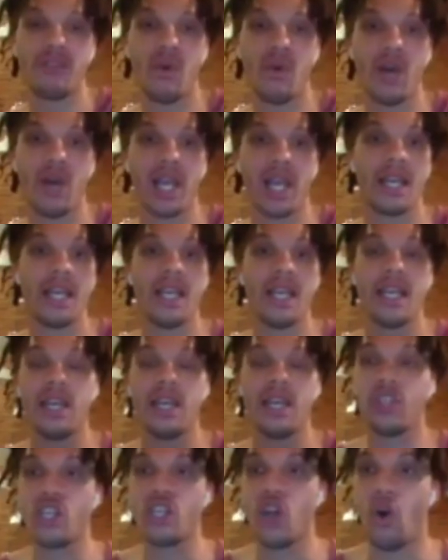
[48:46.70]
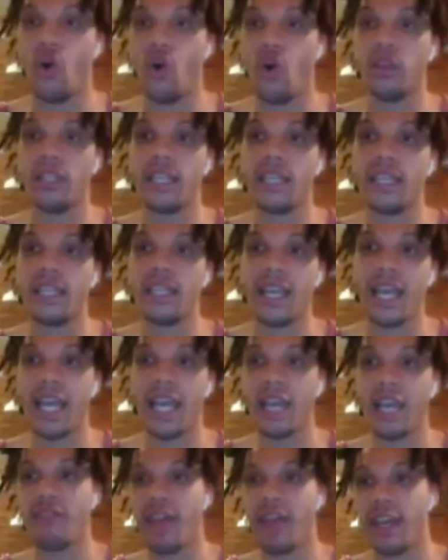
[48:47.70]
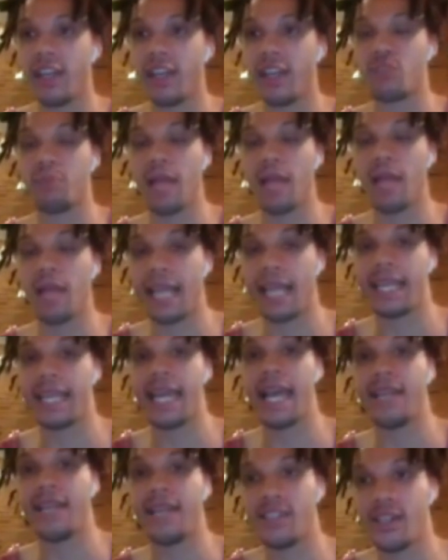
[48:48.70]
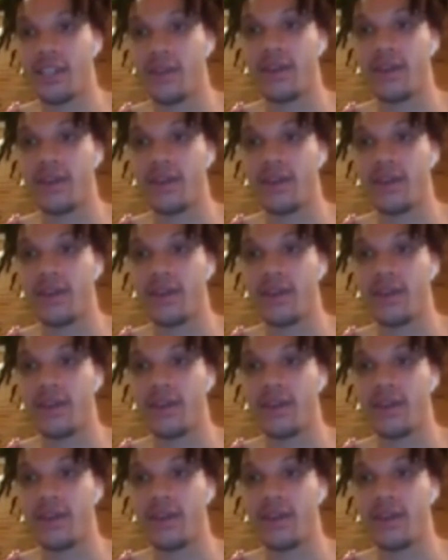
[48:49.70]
going. The only advantage black has here